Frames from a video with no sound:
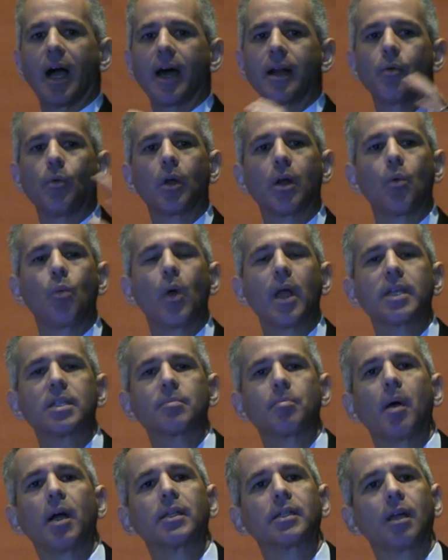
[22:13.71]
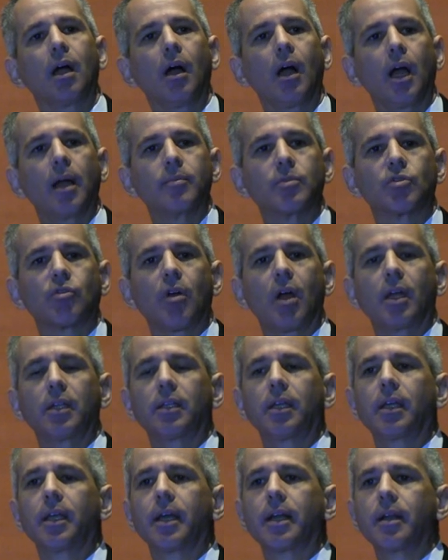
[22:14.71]
I don't want to waste my time trying
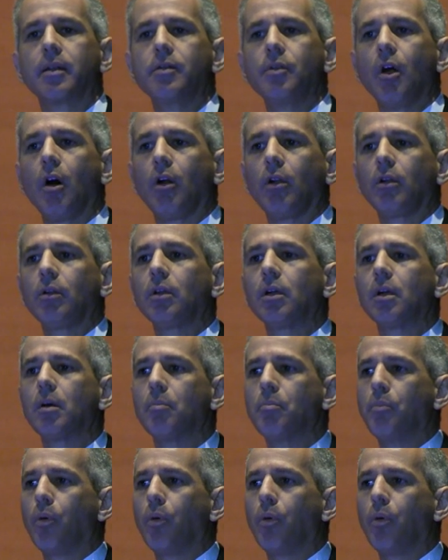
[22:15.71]
to get a null,